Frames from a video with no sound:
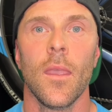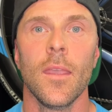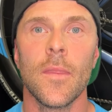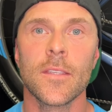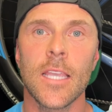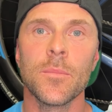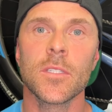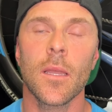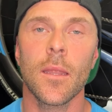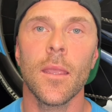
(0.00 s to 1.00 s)
In the same
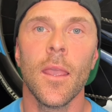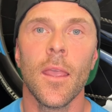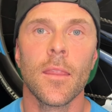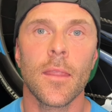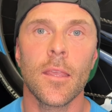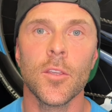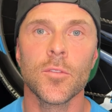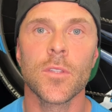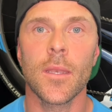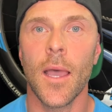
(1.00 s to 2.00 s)
study, they
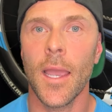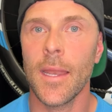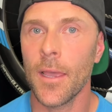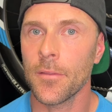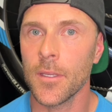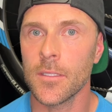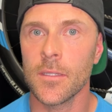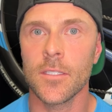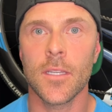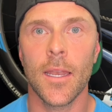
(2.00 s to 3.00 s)
used 9 athletes,
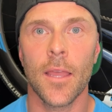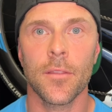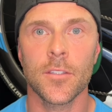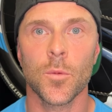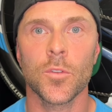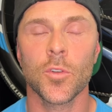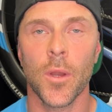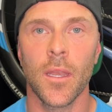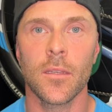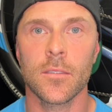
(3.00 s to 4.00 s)
and these 9 athletes were
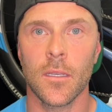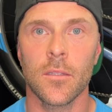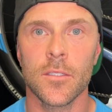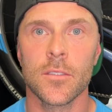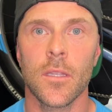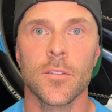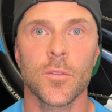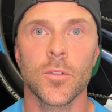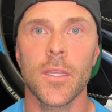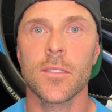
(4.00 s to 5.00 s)
trained cyclists. And so
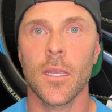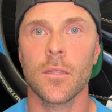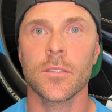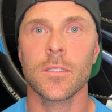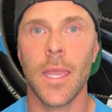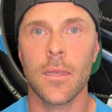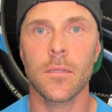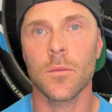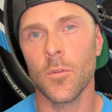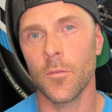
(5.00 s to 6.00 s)
trained cyclists tend
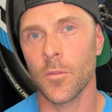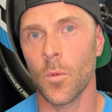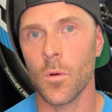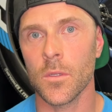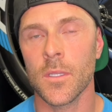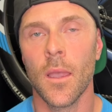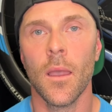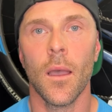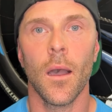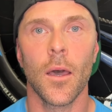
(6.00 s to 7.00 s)
to move towards
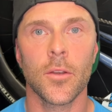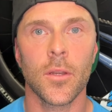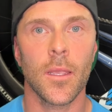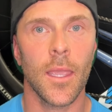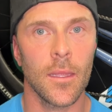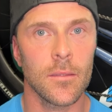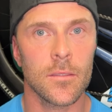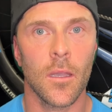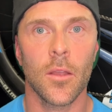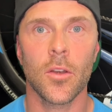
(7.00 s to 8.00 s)
100
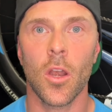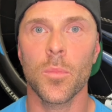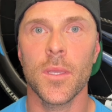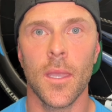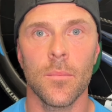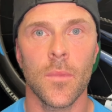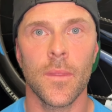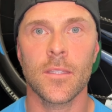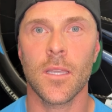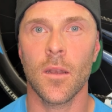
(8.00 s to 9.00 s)
cadence, 100 RPM, and
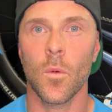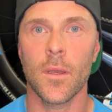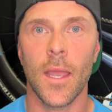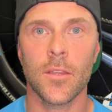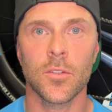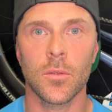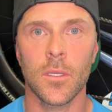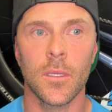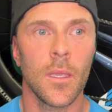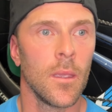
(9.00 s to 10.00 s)
that's kind of what naturally